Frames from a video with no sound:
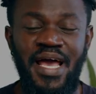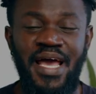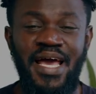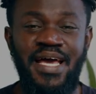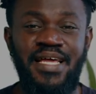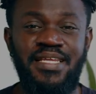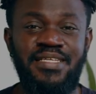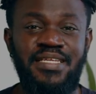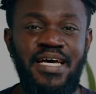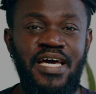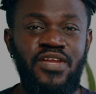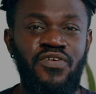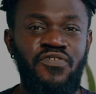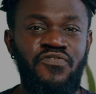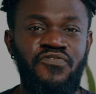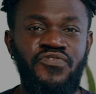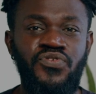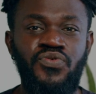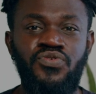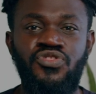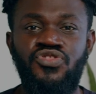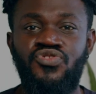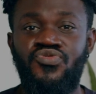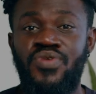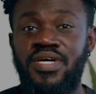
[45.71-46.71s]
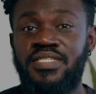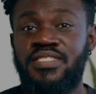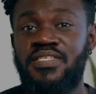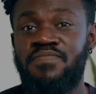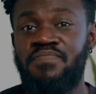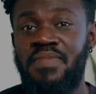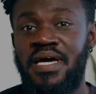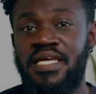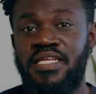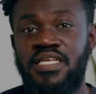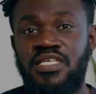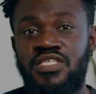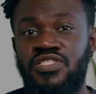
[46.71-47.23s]
and I don't feel
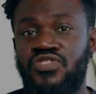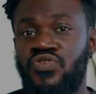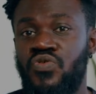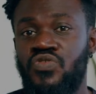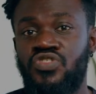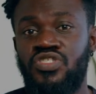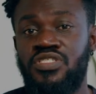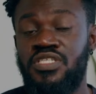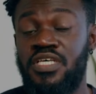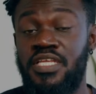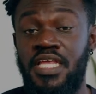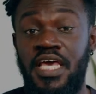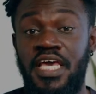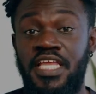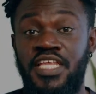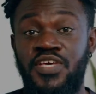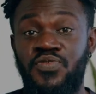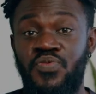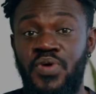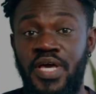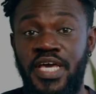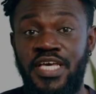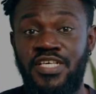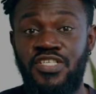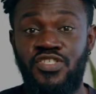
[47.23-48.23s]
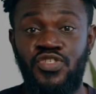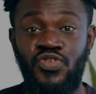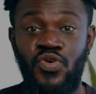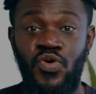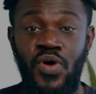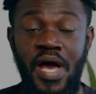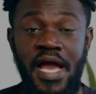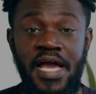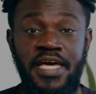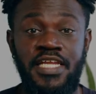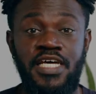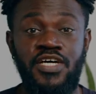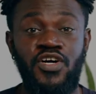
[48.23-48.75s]
threatened by this notion in any way, so
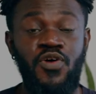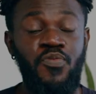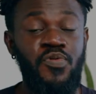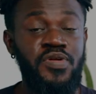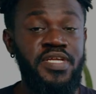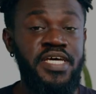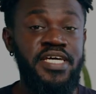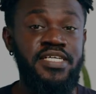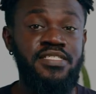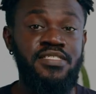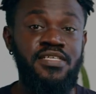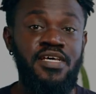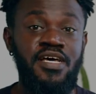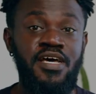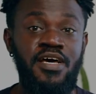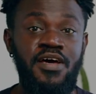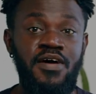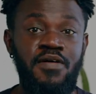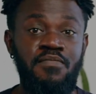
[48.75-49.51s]
I can accommodate